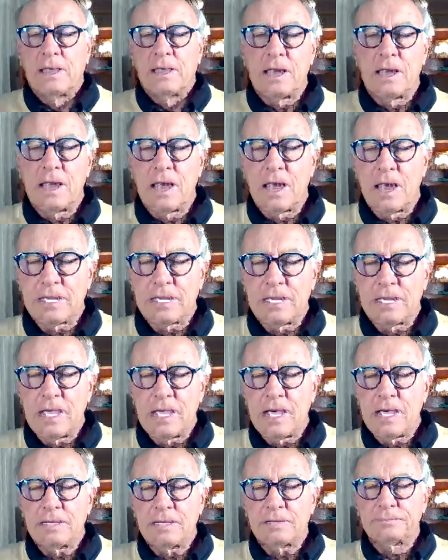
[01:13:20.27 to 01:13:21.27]
lying
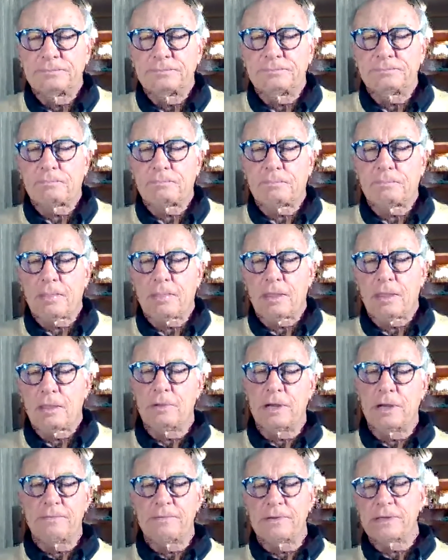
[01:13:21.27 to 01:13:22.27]
down,
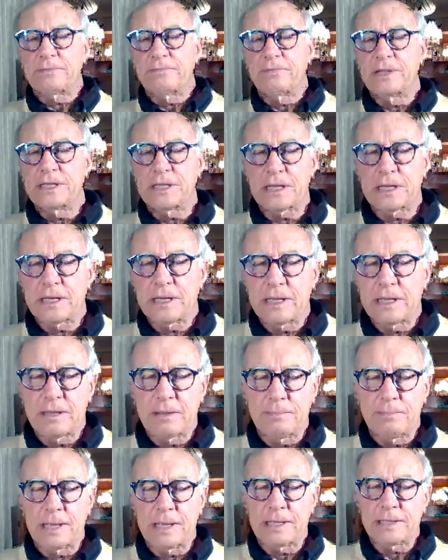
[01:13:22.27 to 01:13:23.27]
whatever is physically the
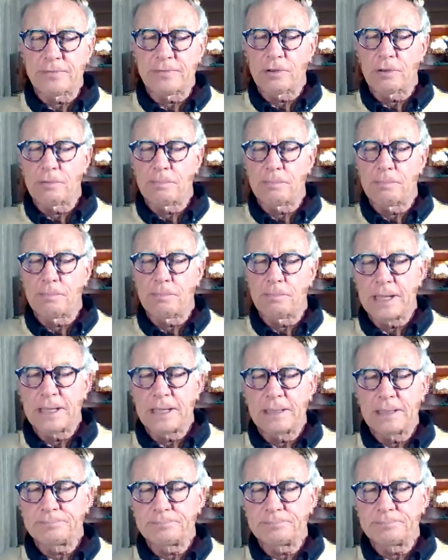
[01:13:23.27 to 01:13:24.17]
best for your body.